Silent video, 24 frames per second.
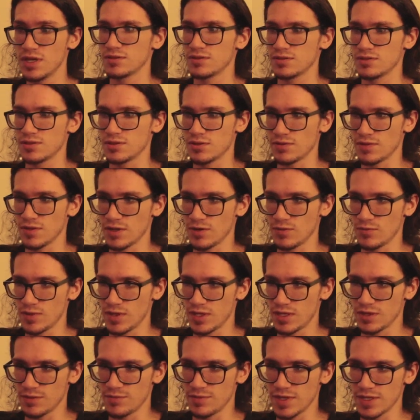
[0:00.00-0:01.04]
So then we
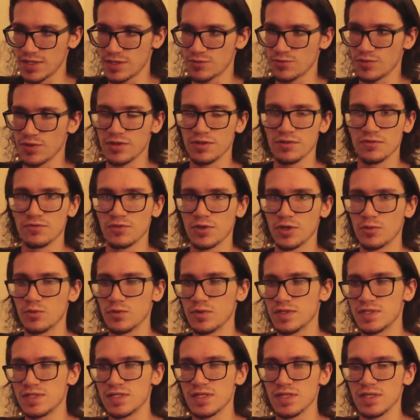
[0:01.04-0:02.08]
can mess with the
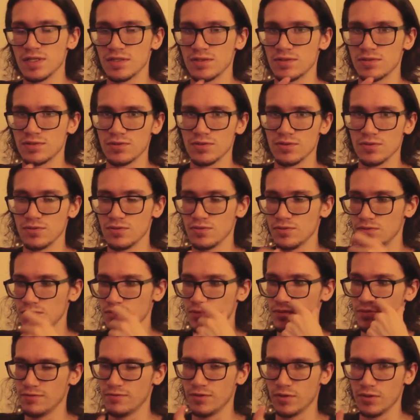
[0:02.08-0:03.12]
frequency to
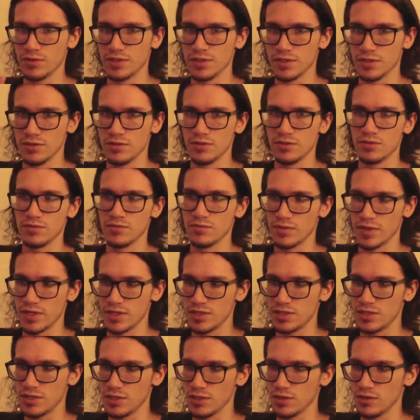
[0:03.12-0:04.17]
voltage
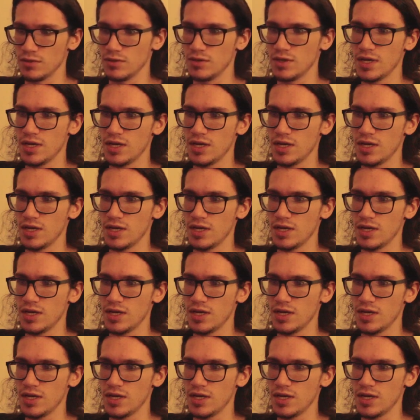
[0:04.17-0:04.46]
ratio.